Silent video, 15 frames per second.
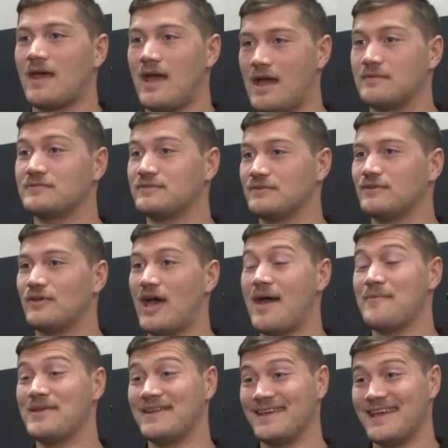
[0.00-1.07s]
Absolutely.
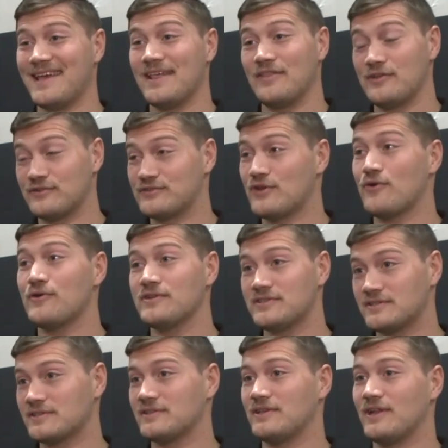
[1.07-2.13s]
I mean, there's
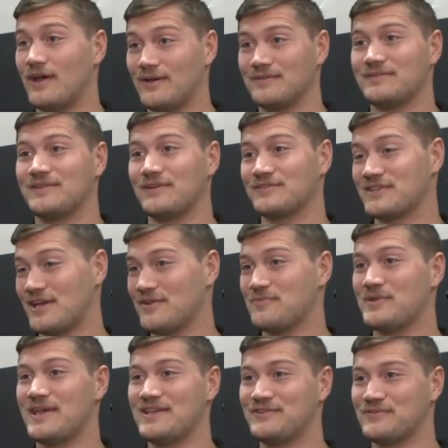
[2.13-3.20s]
always, you know, there's going to
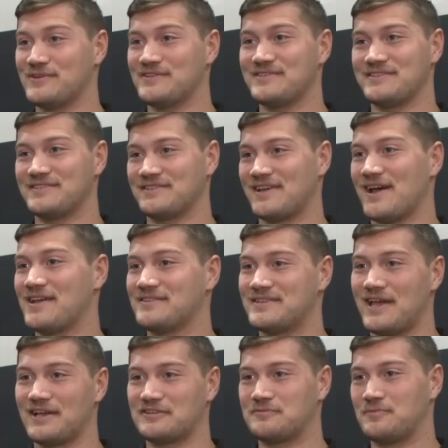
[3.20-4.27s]
be injuries. It's a
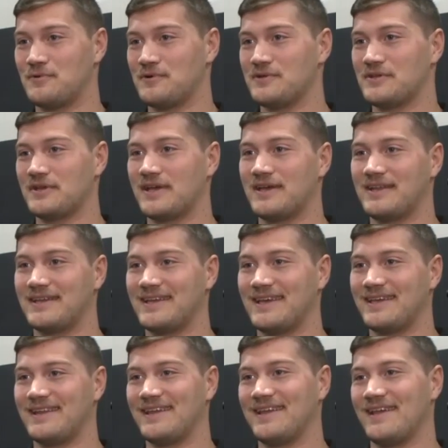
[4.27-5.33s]
contact sport. You're going to
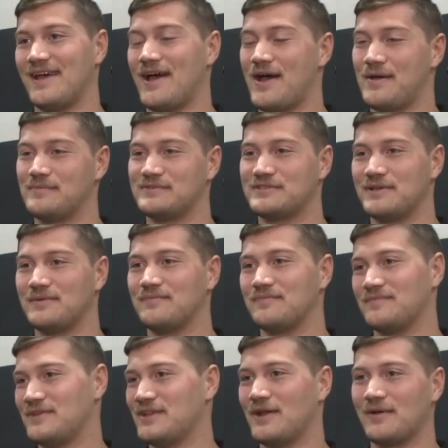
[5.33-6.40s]
get um, some,
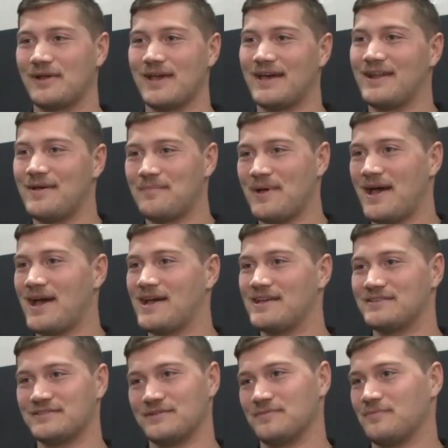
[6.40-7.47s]
you know, cut up
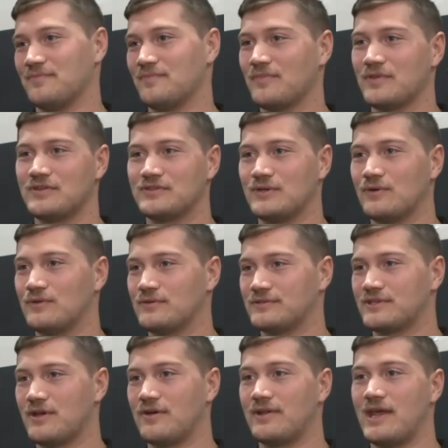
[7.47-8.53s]
eyes or shoulders
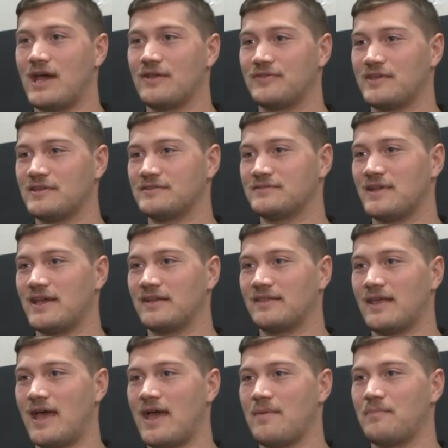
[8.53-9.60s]
going out, things like
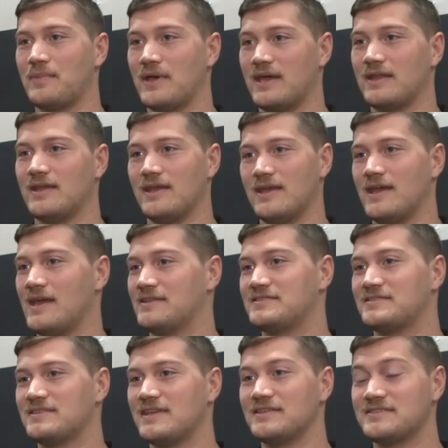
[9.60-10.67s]
that. But
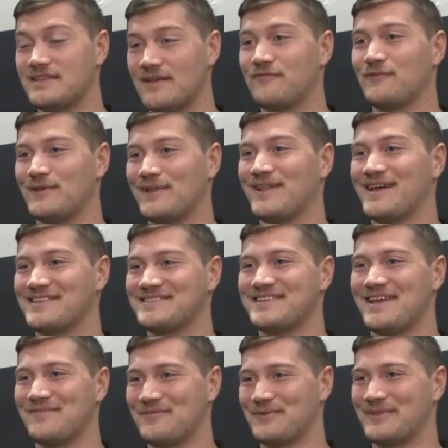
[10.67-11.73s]
it's it's definitely a lot
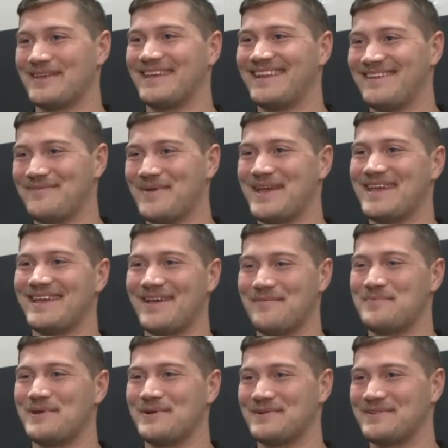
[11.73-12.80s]
safer than it may
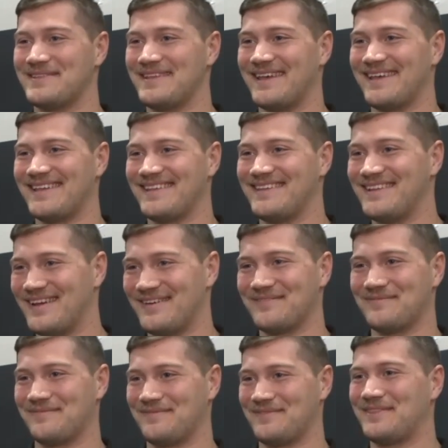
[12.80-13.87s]
appear to the, you know,
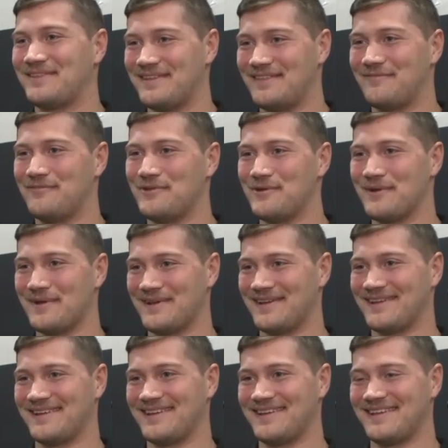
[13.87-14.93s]
to the viewer.
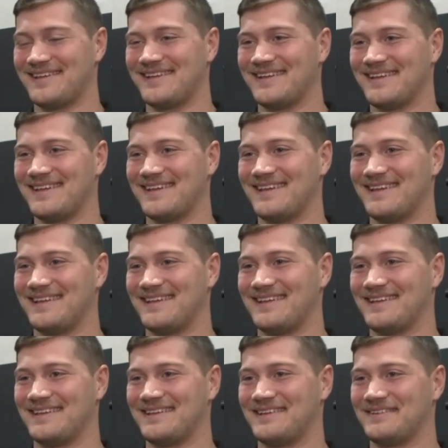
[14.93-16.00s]
One thing I've always wanted
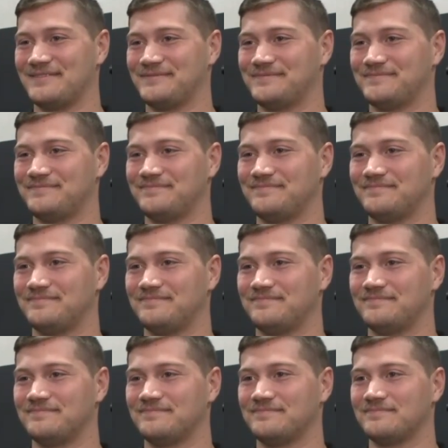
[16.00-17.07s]
to know what's it
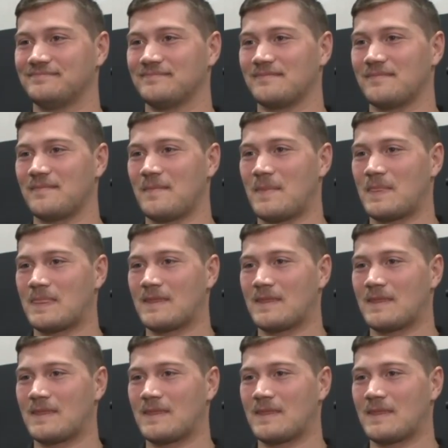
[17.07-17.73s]
like in a scrum?